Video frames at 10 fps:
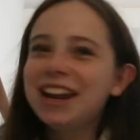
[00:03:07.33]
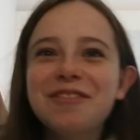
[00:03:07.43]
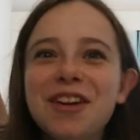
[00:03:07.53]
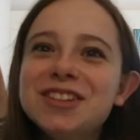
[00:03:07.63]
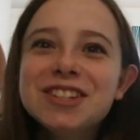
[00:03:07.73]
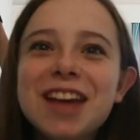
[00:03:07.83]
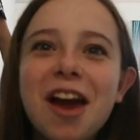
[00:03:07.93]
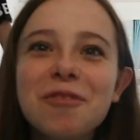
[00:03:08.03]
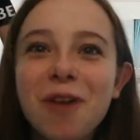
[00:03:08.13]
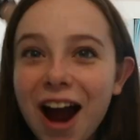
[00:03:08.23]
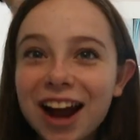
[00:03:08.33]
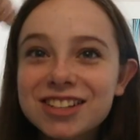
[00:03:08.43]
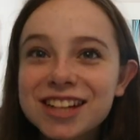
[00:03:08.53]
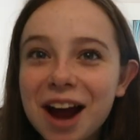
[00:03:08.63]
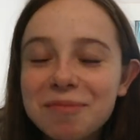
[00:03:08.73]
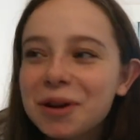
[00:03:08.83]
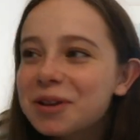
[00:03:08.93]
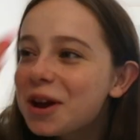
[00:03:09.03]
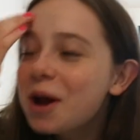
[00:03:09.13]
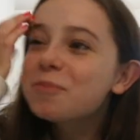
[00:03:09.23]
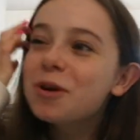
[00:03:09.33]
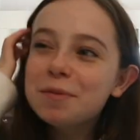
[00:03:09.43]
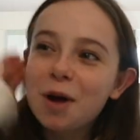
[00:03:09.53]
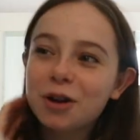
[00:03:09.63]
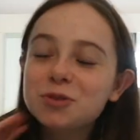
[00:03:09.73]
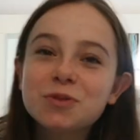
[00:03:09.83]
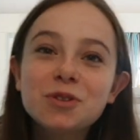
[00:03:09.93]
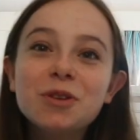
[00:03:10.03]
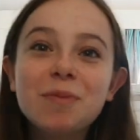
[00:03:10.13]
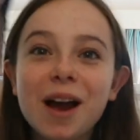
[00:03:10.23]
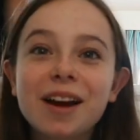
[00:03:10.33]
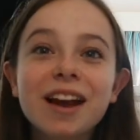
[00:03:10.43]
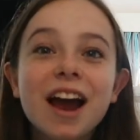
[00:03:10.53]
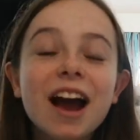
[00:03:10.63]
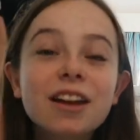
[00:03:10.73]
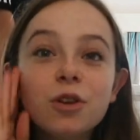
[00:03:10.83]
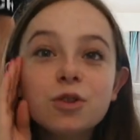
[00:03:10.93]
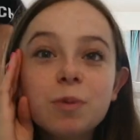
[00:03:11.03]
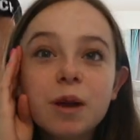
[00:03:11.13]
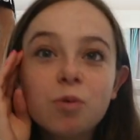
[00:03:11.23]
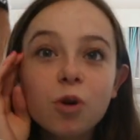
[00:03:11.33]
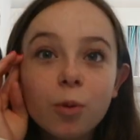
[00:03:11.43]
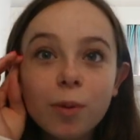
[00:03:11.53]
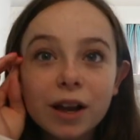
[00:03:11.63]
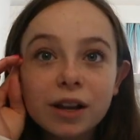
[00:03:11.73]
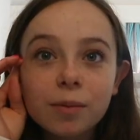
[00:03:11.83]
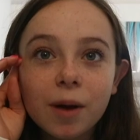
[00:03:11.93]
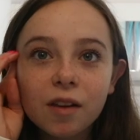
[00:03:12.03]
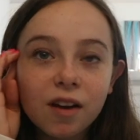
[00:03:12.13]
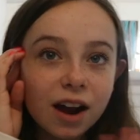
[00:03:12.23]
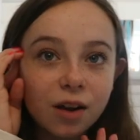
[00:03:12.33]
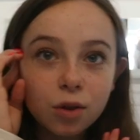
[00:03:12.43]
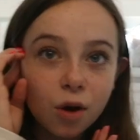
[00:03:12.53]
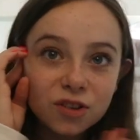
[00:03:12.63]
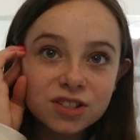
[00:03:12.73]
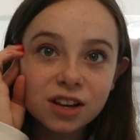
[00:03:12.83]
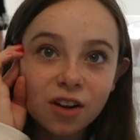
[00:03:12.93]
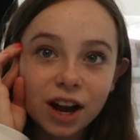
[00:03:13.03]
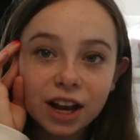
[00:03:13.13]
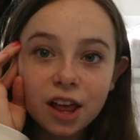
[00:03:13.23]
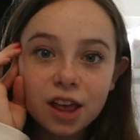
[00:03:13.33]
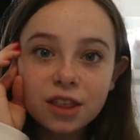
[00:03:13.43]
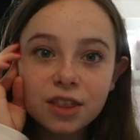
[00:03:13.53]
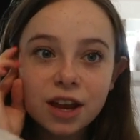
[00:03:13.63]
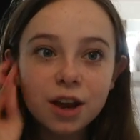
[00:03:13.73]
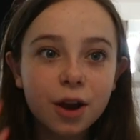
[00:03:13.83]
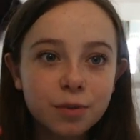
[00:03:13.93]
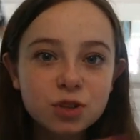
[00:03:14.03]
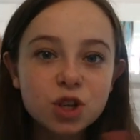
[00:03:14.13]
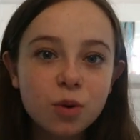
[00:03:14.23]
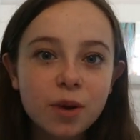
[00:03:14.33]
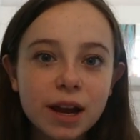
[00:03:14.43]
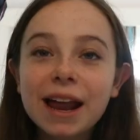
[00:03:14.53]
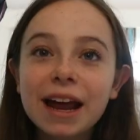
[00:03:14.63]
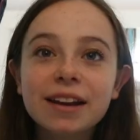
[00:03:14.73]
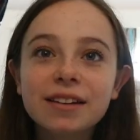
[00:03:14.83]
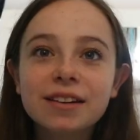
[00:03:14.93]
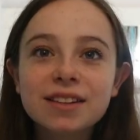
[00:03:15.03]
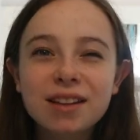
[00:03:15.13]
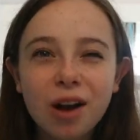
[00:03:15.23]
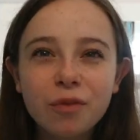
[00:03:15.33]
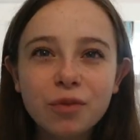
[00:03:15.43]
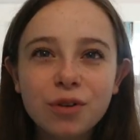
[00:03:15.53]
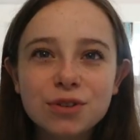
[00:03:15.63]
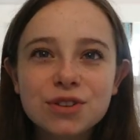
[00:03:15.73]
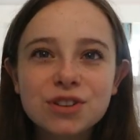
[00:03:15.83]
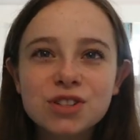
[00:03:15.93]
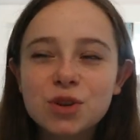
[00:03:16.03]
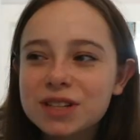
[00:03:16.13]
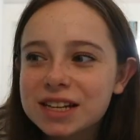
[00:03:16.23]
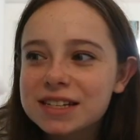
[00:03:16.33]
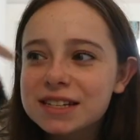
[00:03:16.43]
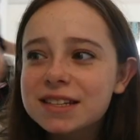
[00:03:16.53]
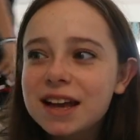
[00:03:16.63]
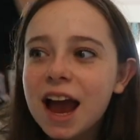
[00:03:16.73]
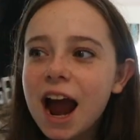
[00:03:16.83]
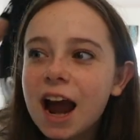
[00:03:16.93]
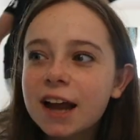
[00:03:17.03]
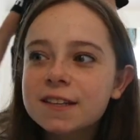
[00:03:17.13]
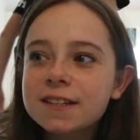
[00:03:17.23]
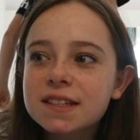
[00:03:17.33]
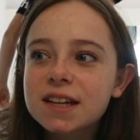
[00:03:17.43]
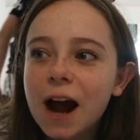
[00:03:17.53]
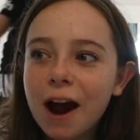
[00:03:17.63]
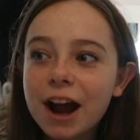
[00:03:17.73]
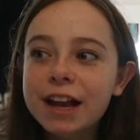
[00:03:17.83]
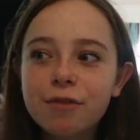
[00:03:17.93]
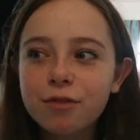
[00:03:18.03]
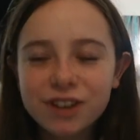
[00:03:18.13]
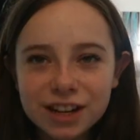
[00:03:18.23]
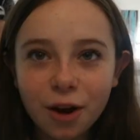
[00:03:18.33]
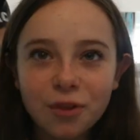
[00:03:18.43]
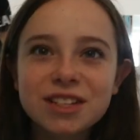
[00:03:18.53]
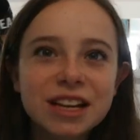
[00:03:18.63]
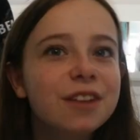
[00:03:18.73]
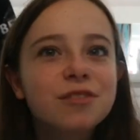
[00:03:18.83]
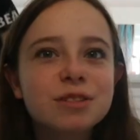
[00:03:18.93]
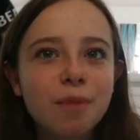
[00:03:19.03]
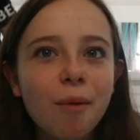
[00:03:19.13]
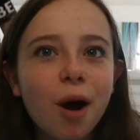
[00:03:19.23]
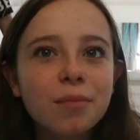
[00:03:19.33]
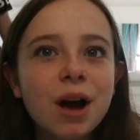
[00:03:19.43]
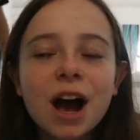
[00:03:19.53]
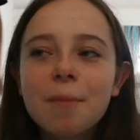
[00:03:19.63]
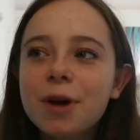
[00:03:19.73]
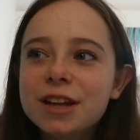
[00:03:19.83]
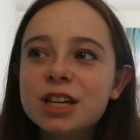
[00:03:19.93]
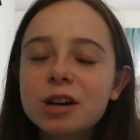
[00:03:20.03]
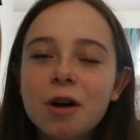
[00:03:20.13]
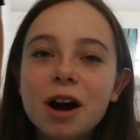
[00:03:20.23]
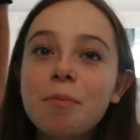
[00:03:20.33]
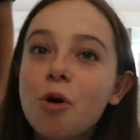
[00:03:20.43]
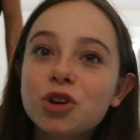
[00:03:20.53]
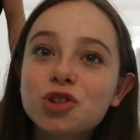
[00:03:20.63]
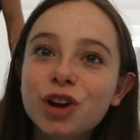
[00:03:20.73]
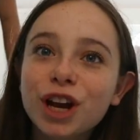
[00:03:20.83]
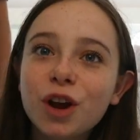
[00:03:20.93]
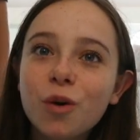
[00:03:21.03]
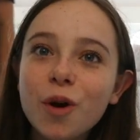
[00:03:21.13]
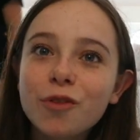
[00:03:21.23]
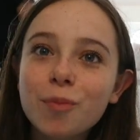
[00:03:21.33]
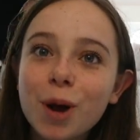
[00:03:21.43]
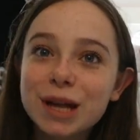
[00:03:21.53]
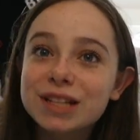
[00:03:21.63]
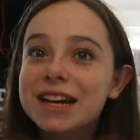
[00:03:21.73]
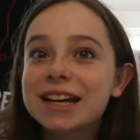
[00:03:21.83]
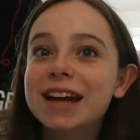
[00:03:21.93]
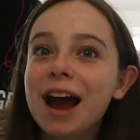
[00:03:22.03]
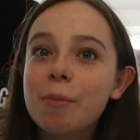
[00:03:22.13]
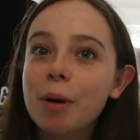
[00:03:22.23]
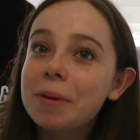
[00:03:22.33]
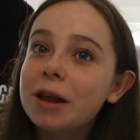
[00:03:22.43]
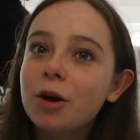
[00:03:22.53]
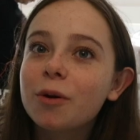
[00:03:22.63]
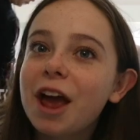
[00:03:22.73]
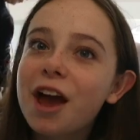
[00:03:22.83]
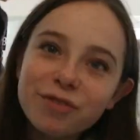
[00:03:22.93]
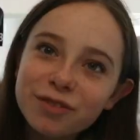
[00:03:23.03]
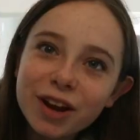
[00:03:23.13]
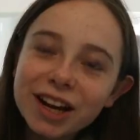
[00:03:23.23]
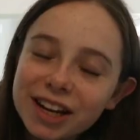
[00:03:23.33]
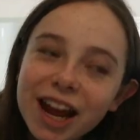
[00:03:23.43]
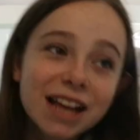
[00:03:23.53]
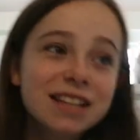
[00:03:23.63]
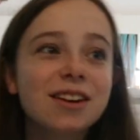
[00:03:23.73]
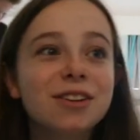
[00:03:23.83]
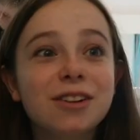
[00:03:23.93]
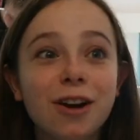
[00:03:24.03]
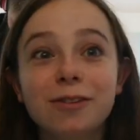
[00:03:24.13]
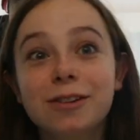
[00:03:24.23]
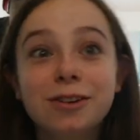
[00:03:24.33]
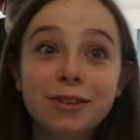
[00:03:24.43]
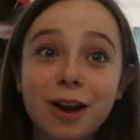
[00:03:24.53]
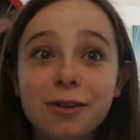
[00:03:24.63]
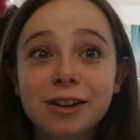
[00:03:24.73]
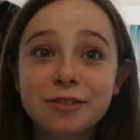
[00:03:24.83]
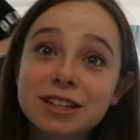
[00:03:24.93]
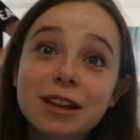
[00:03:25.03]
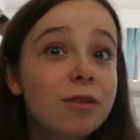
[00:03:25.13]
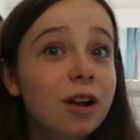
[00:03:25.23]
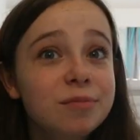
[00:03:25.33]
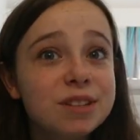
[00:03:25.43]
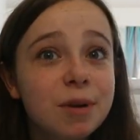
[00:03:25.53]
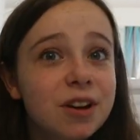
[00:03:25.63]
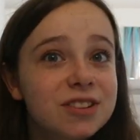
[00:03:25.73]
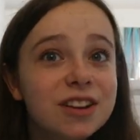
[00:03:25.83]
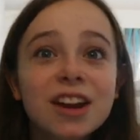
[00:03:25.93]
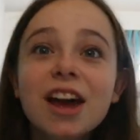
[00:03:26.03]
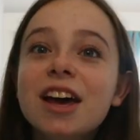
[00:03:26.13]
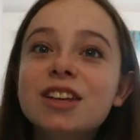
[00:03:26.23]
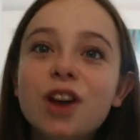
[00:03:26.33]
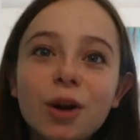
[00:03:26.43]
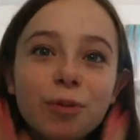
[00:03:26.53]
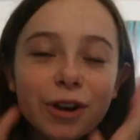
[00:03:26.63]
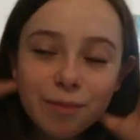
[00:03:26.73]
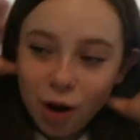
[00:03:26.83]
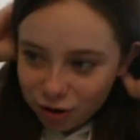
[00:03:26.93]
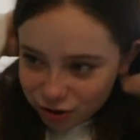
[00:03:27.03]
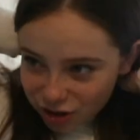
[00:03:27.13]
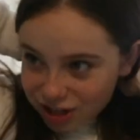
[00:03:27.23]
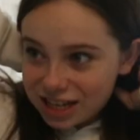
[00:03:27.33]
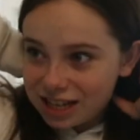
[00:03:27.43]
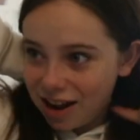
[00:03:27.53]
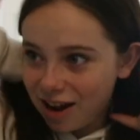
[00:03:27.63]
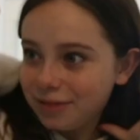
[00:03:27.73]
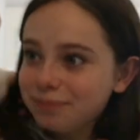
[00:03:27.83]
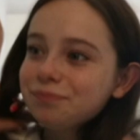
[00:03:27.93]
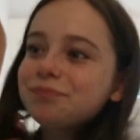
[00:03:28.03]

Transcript: I never actually said what actually happened. Pretty much, I was on the plane and loads of people were complaining about like how nasty like the two-way plane staff was, so the stewardesses. And I never really noticed it, neither did my mum, but until I poured a drink all over my seat and my pillow and everything. So, you know, your girl Liv is a little clumsy person. So pretty much, I did that.